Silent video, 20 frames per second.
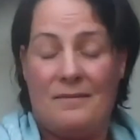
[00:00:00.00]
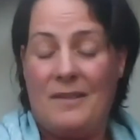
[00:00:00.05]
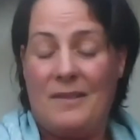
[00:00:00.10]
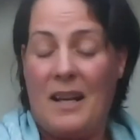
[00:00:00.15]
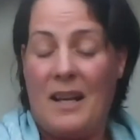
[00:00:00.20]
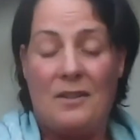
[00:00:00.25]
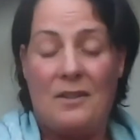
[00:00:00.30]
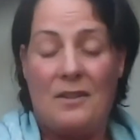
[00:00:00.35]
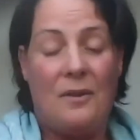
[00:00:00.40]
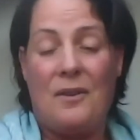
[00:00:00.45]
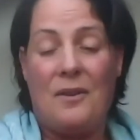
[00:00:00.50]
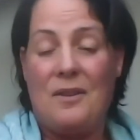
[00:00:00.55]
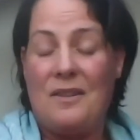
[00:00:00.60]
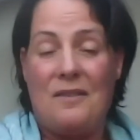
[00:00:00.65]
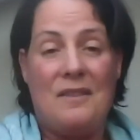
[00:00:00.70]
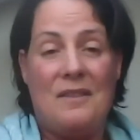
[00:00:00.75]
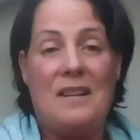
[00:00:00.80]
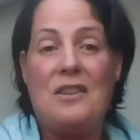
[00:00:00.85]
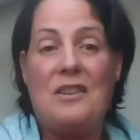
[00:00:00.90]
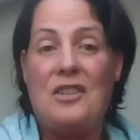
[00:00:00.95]

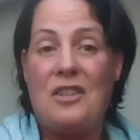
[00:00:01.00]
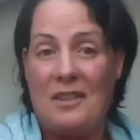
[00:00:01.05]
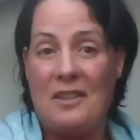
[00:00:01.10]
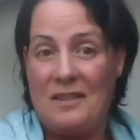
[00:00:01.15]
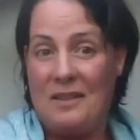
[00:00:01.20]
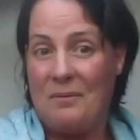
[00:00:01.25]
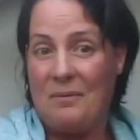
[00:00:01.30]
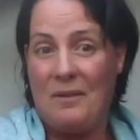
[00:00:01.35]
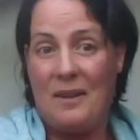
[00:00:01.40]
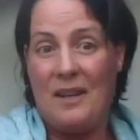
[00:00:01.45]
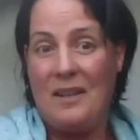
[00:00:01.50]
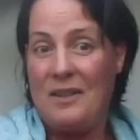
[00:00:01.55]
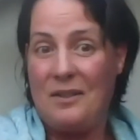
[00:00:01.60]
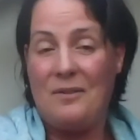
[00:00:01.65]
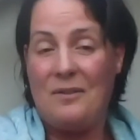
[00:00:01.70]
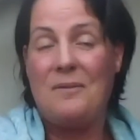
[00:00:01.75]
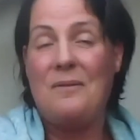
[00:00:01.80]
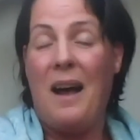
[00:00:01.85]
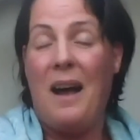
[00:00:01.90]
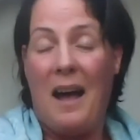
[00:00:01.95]
extraordinarily justified
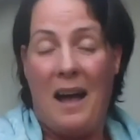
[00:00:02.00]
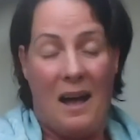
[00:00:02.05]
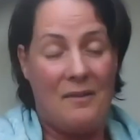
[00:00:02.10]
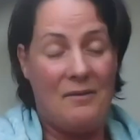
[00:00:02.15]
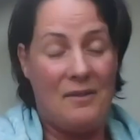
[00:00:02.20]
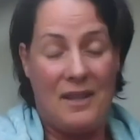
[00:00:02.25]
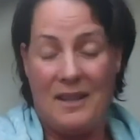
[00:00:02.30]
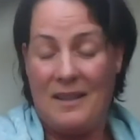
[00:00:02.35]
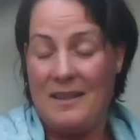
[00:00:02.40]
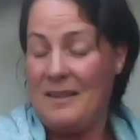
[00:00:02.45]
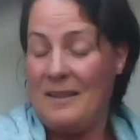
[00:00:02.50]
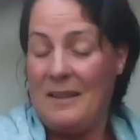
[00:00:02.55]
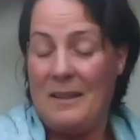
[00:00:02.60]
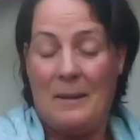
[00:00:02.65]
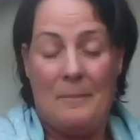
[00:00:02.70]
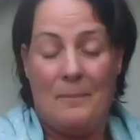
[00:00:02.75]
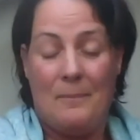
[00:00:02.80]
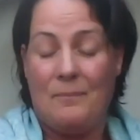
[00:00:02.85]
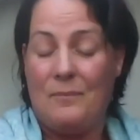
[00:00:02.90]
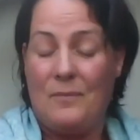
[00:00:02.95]
through having
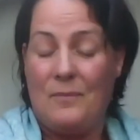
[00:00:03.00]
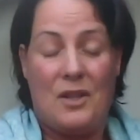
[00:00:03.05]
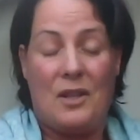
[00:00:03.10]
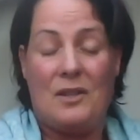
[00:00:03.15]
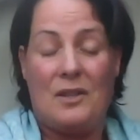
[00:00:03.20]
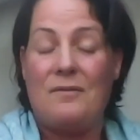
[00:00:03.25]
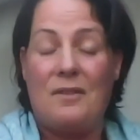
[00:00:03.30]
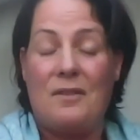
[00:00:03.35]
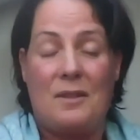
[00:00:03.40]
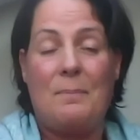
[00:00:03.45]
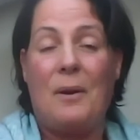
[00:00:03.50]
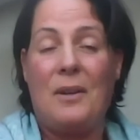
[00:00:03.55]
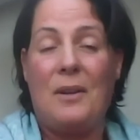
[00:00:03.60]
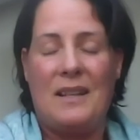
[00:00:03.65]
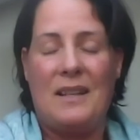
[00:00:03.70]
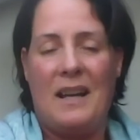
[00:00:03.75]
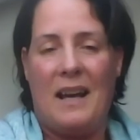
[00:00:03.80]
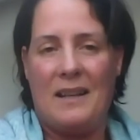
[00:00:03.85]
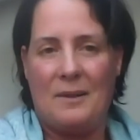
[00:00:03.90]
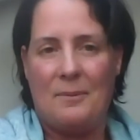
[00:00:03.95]
just
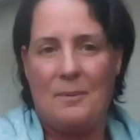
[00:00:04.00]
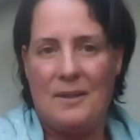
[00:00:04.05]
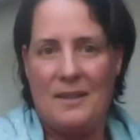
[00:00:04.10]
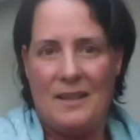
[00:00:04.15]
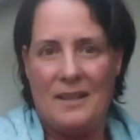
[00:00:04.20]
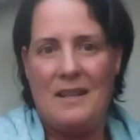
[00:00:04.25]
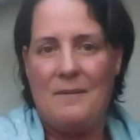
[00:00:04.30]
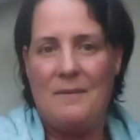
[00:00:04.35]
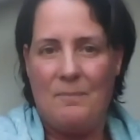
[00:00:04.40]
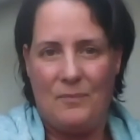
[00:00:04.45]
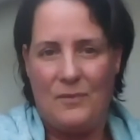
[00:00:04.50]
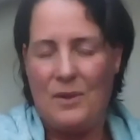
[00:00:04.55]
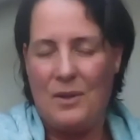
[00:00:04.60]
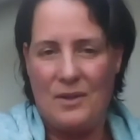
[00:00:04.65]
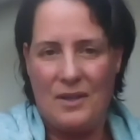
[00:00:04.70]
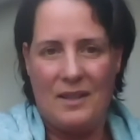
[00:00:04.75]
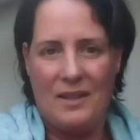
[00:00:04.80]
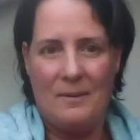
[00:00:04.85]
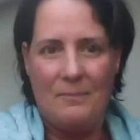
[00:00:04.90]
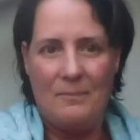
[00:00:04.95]
responding adequately to
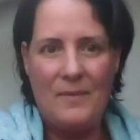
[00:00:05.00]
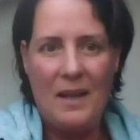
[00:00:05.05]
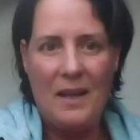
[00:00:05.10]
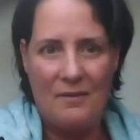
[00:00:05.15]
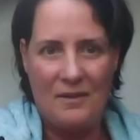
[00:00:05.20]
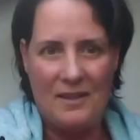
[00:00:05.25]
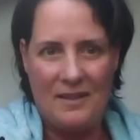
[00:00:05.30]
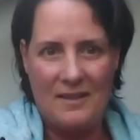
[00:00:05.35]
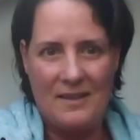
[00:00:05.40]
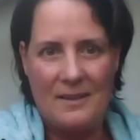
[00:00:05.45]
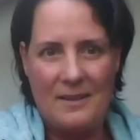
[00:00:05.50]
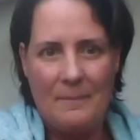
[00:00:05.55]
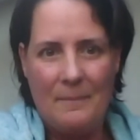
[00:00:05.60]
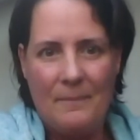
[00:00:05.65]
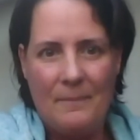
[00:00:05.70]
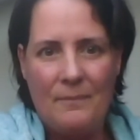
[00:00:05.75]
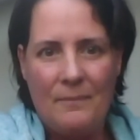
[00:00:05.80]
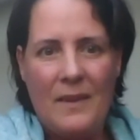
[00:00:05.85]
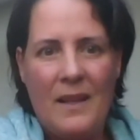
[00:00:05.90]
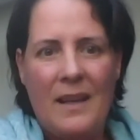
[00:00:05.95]
the evidence.
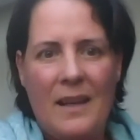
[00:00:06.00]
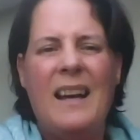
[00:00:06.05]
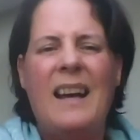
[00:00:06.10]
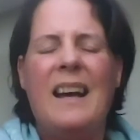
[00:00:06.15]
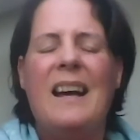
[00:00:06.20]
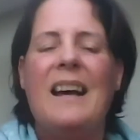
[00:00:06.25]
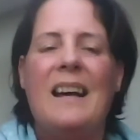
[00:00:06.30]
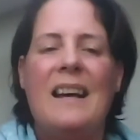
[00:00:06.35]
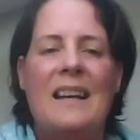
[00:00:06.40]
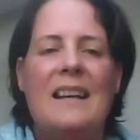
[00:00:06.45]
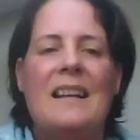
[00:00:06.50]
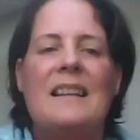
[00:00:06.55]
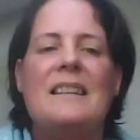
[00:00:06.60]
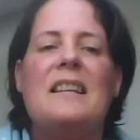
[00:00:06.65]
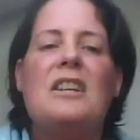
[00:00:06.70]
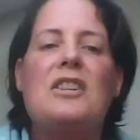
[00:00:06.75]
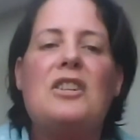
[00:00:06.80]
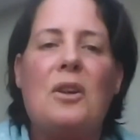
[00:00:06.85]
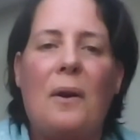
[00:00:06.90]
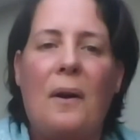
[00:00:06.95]

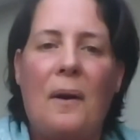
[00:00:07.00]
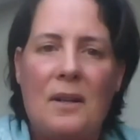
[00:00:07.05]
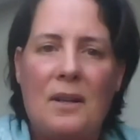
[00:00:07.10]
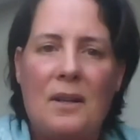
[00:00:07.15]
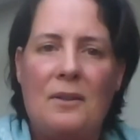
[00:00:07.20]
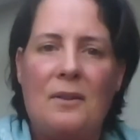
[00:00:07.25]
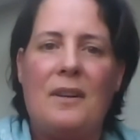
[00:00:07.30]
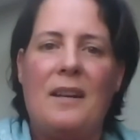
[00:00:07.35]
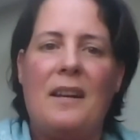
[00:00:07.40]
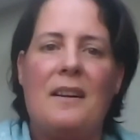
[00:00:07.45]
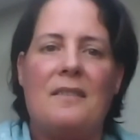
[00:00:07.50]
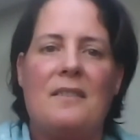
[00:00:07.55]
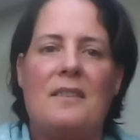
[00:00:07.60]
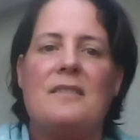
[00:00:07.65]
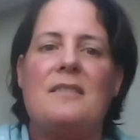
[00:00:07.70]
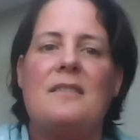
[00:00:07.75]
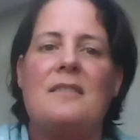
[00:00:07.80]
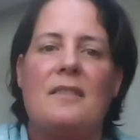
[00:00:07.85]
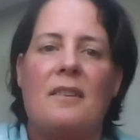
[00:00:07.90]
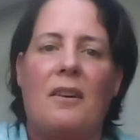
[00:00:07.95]
The internal
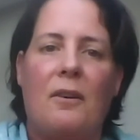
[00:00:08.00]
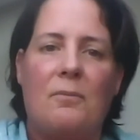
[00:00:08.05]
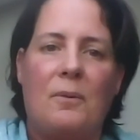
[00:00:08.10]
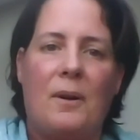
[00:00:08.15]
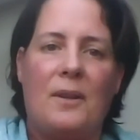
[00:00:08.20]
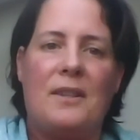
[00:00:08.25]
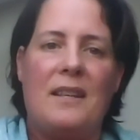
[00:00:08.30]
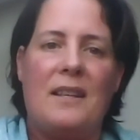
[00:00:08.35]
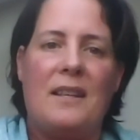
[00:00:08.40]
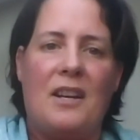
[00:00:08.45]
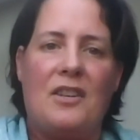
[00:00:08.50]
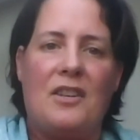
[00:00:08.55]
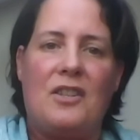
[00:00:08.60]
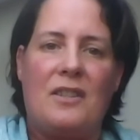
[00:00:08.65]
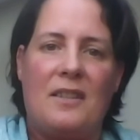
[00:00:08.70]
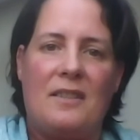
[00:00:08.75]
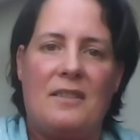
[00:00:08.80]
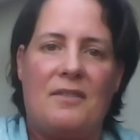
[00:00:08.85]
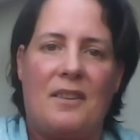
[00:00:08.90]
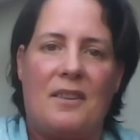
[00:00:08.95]
coherence of what the
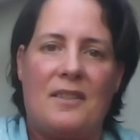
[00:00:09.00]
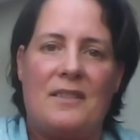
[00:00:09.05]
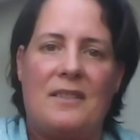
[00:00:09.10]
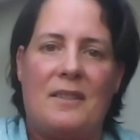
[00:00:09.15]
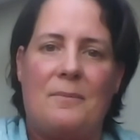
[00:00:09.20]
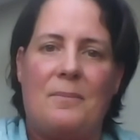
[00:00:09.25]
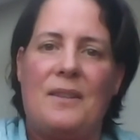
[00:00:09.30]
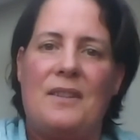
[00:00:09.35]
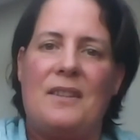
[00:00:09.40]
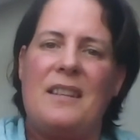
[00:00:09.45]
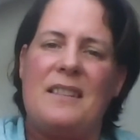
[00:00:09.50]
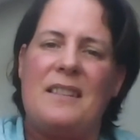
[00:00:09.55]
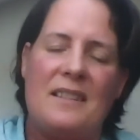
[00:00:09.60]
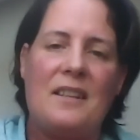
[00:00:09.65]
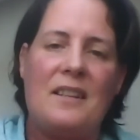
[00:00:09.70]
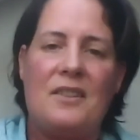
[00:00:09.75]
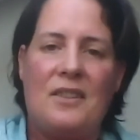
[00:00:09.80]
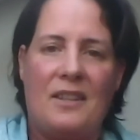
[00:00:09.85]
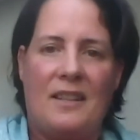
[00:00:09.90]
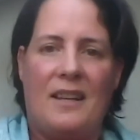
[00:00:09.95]
agent is trusted with is
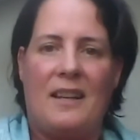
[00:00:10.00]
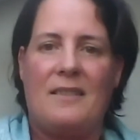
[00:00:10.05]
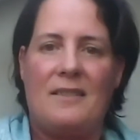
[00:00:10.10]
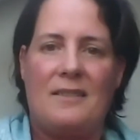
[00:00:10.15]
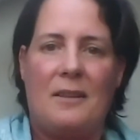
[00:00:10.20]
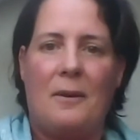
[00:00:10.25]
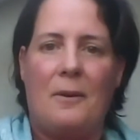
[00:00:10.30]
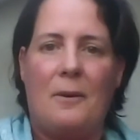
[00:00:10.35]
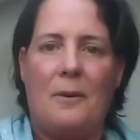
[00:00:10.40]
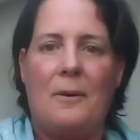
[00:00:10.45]
another thing. So